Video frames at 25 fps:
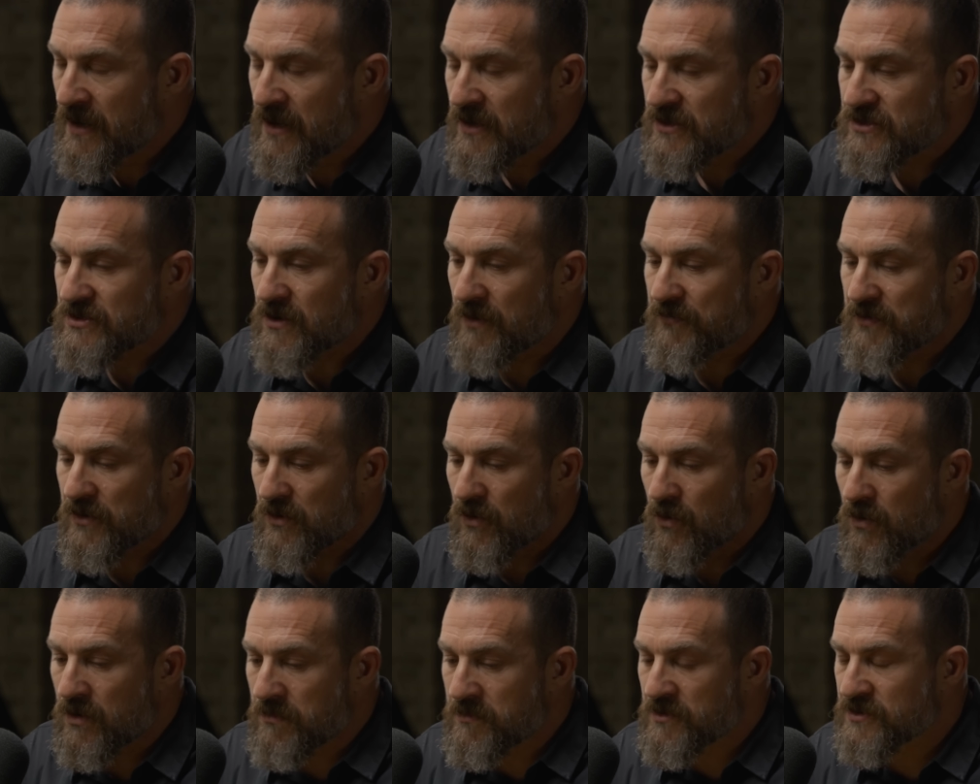So if your
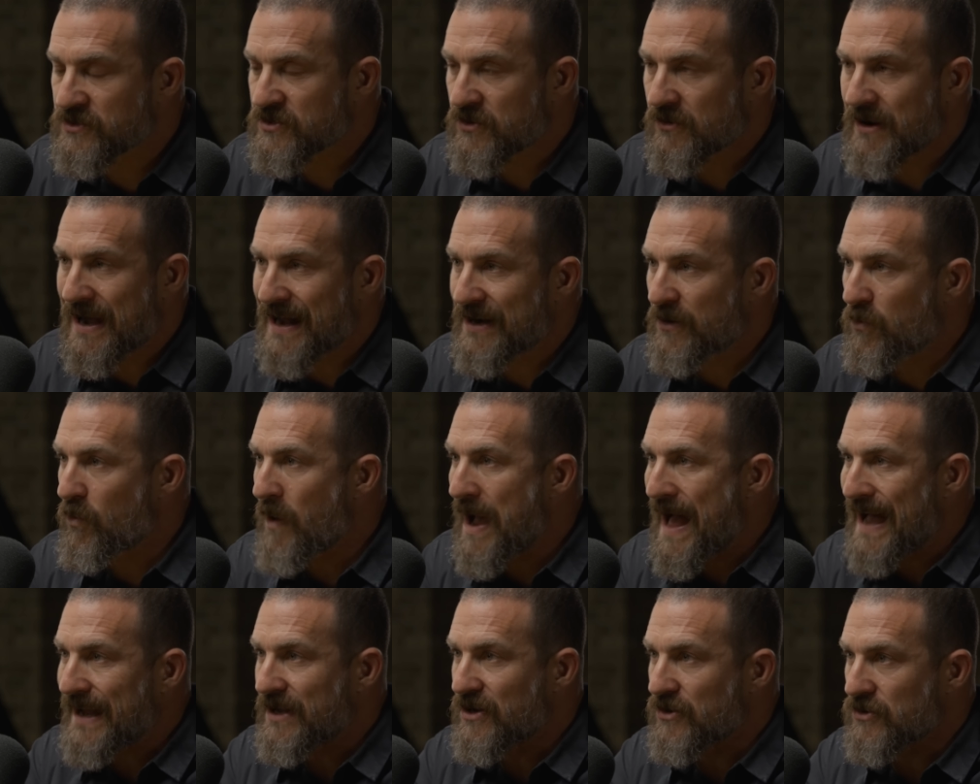hormones are out of
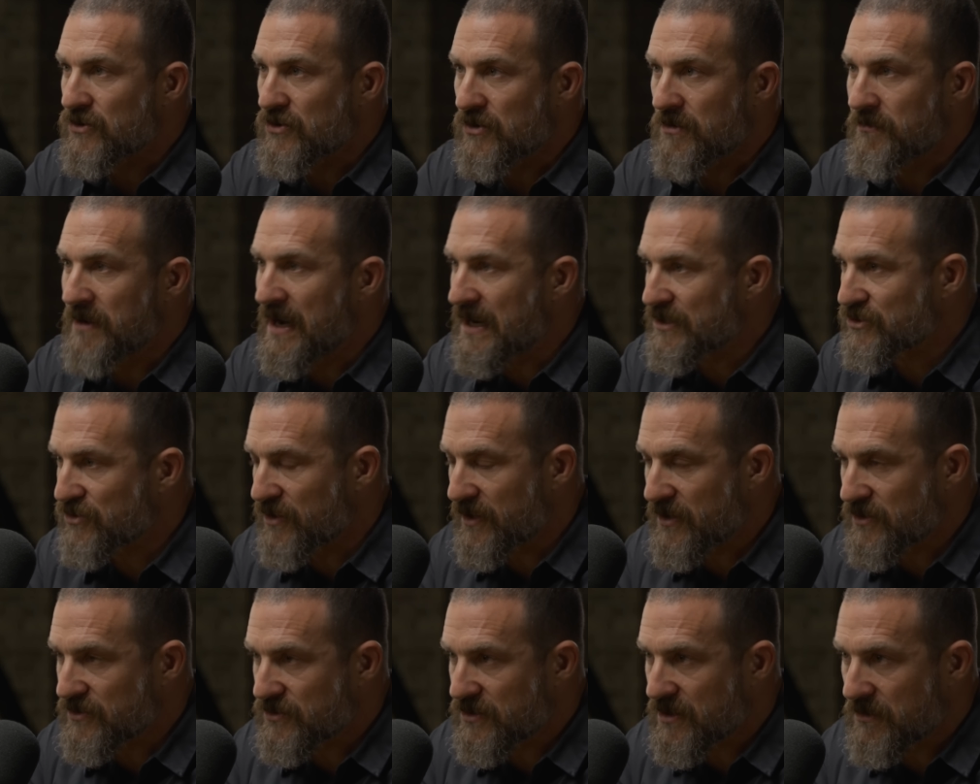whack, your
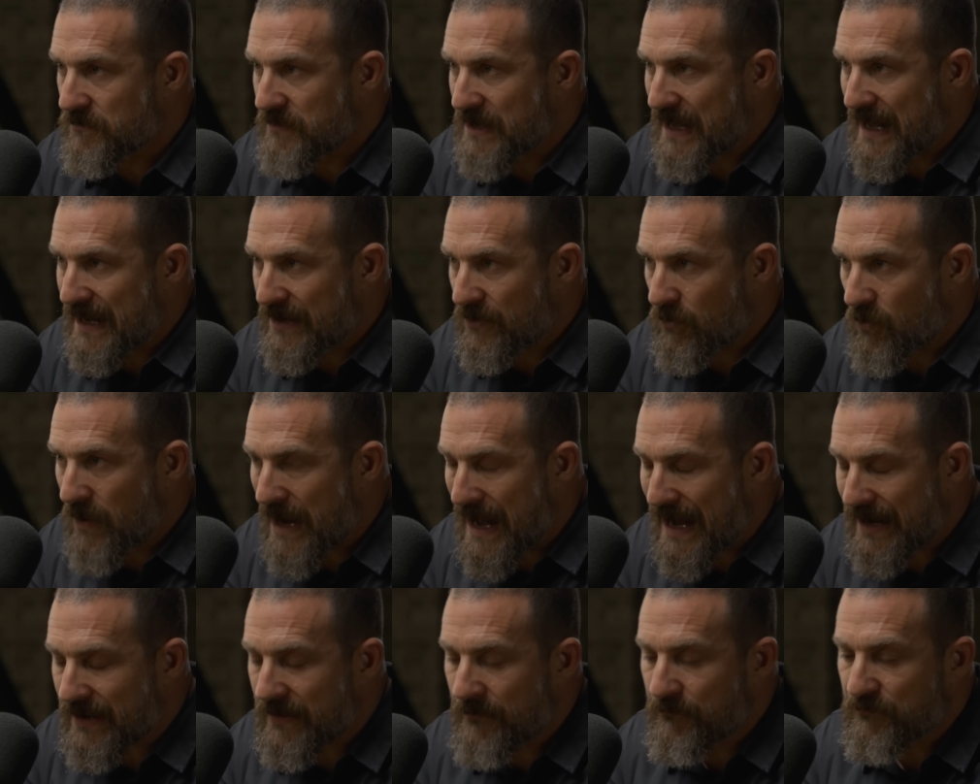neuromodulators are going to be out of
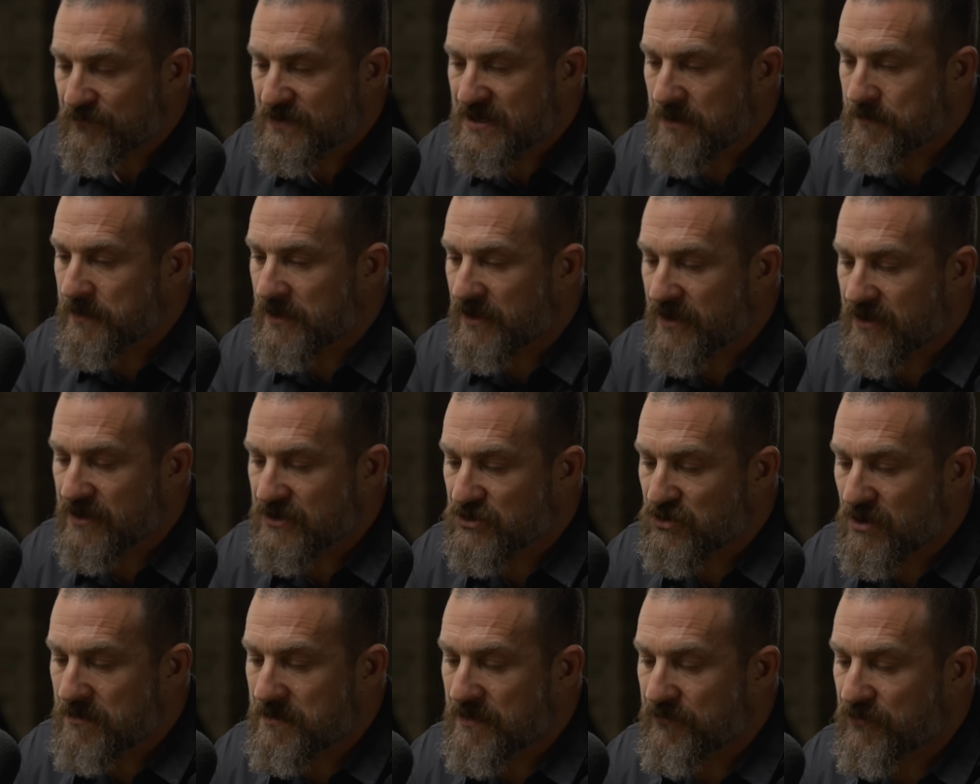whack. Typically, the
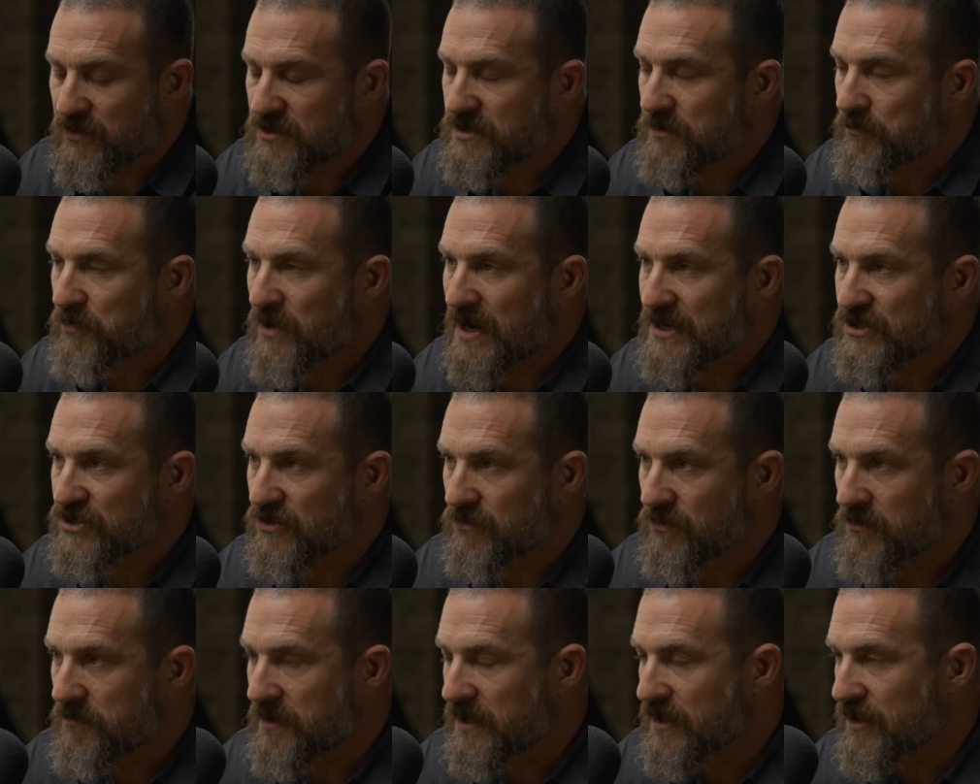treatment for
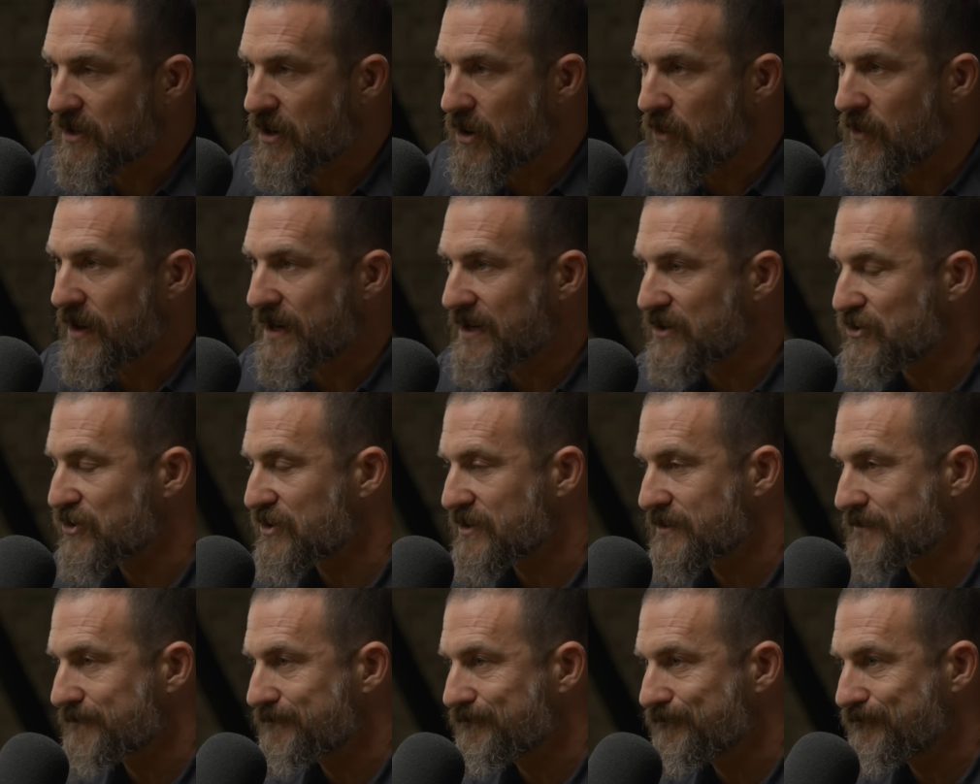depression would be to go in and
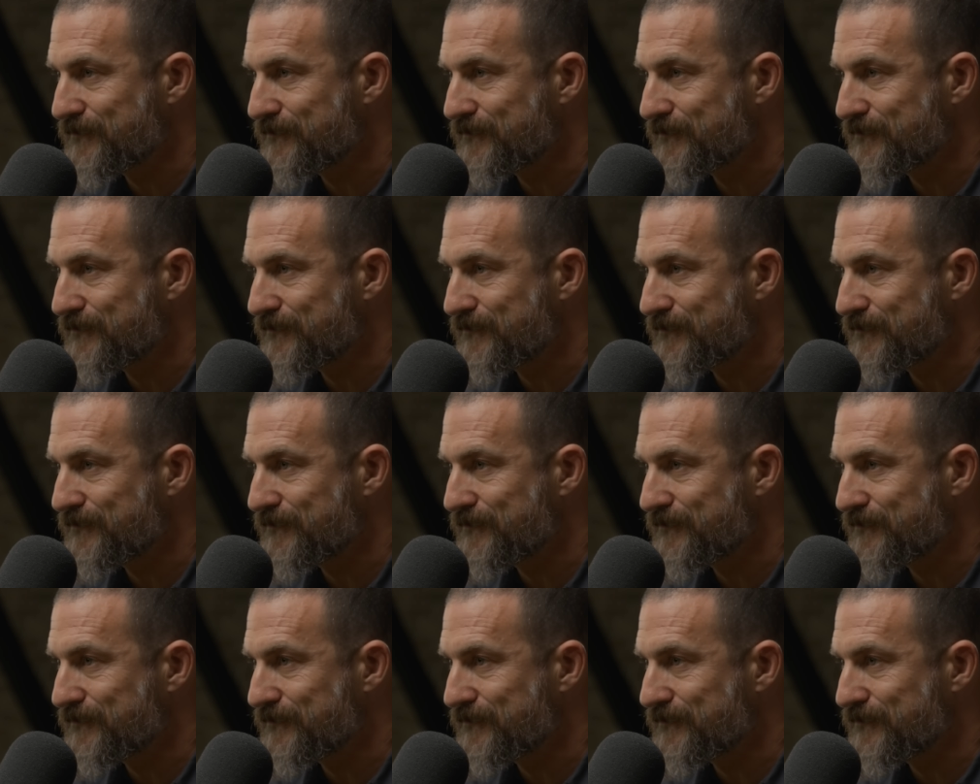just